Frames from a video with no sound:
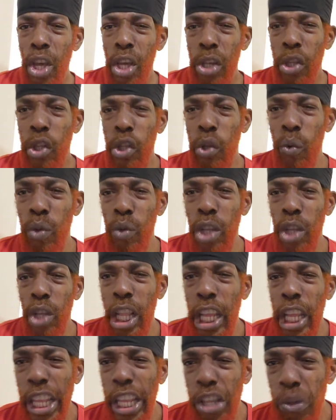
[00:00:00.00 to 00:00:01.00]
Sooner or
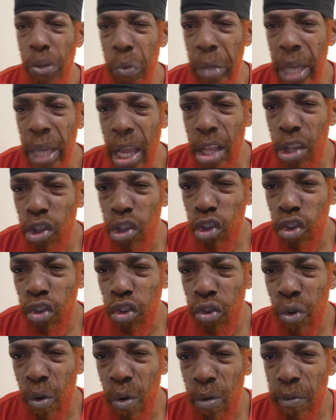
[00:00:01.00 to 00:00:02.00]
later, you get a
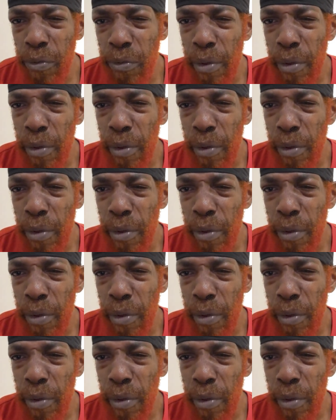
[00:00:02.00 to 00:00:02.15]
stroke